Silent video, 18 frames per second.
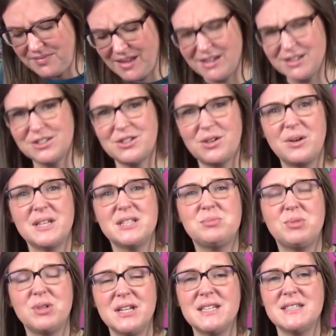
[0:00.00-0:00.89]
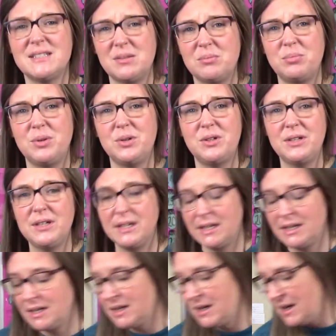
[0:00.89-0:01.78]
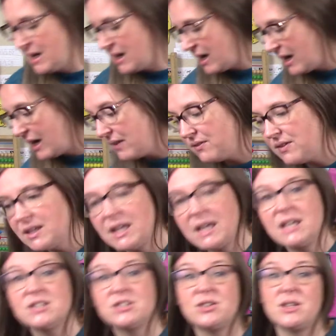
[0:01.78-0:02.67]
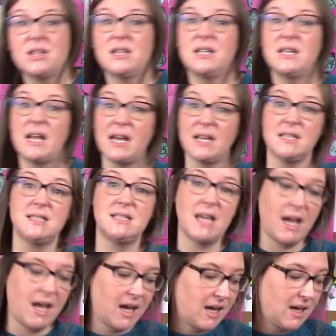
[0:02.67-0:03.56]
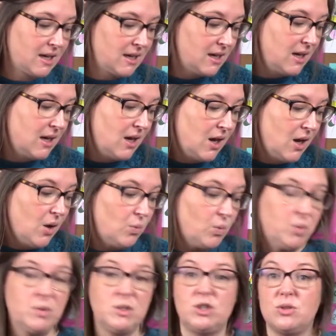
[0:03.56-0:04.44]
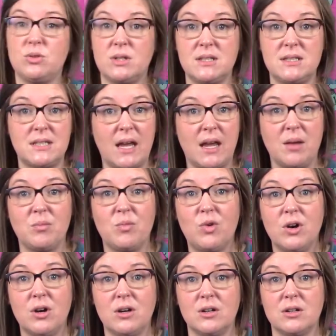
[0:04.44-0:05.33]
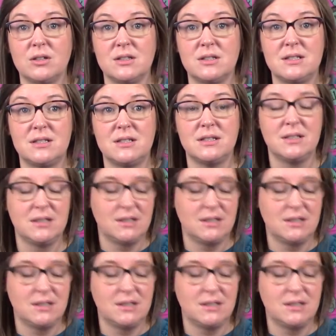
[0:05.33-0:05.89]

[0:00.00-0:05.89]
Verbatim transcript: So it's pretty simple. I feel like, so then the next day, we would do the same words.